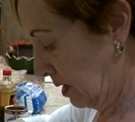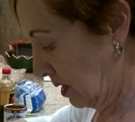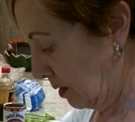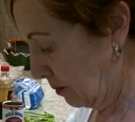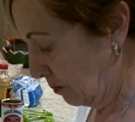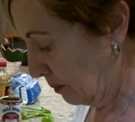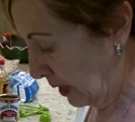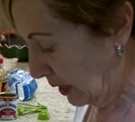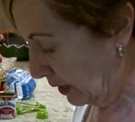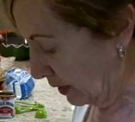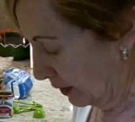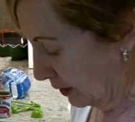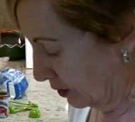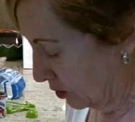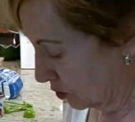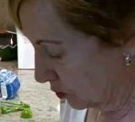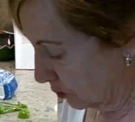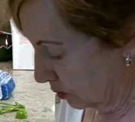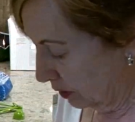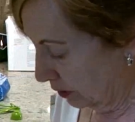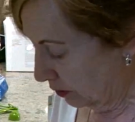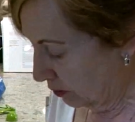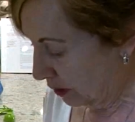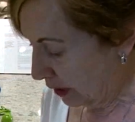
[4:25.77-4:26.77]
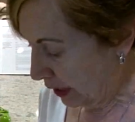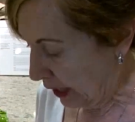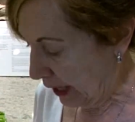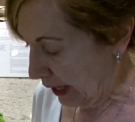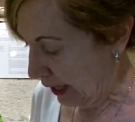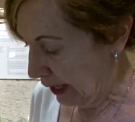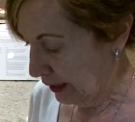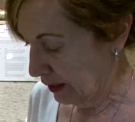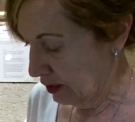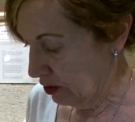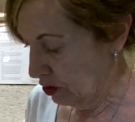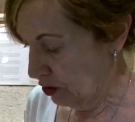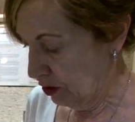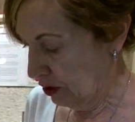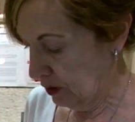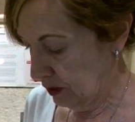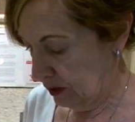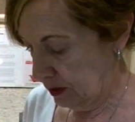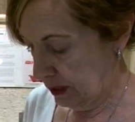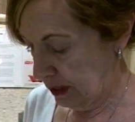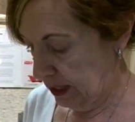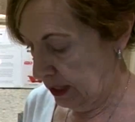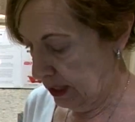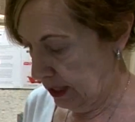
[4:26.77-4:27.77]
made it into a little egg, as you can
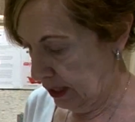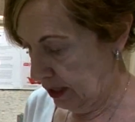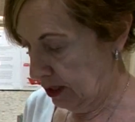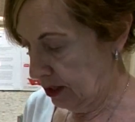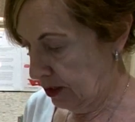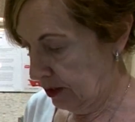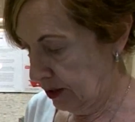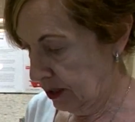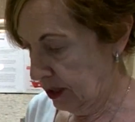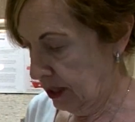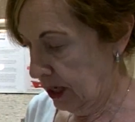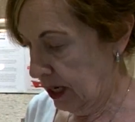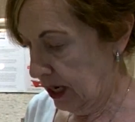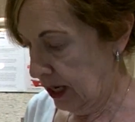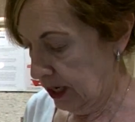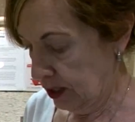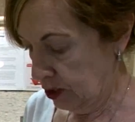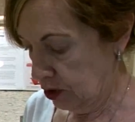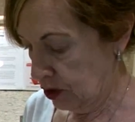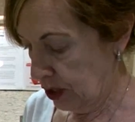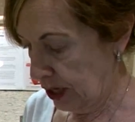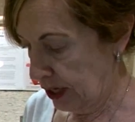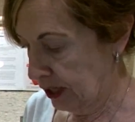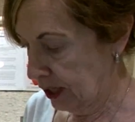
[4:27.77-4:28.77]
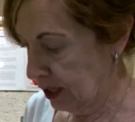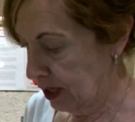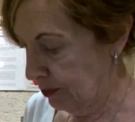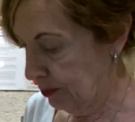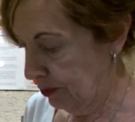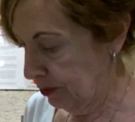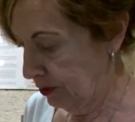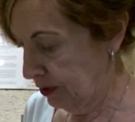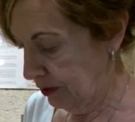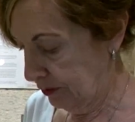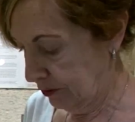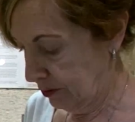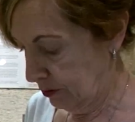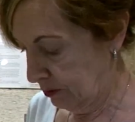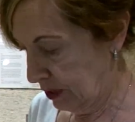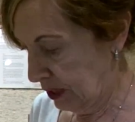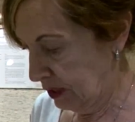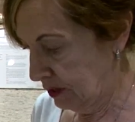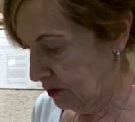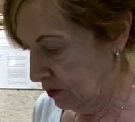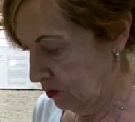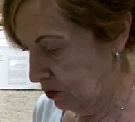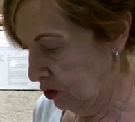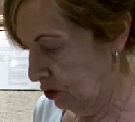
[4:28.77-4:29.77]
see here. And I tried a couple of different
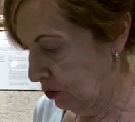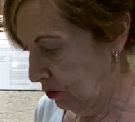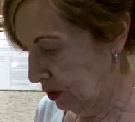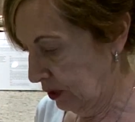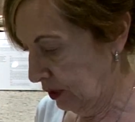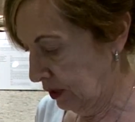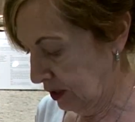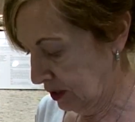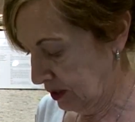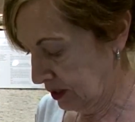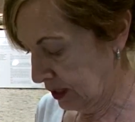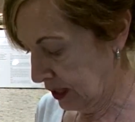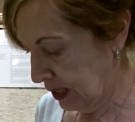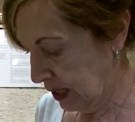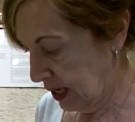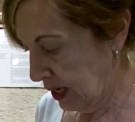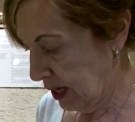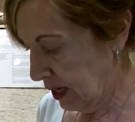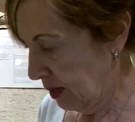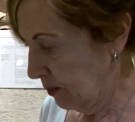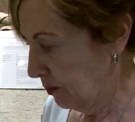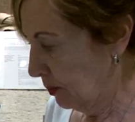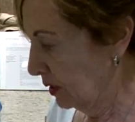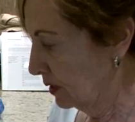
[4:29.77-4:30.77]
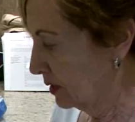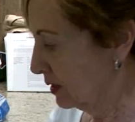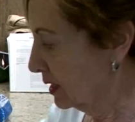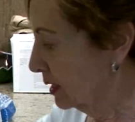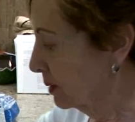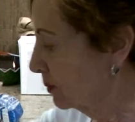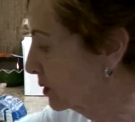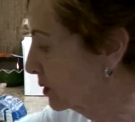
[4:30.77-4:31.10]
ways of doing this, but it seems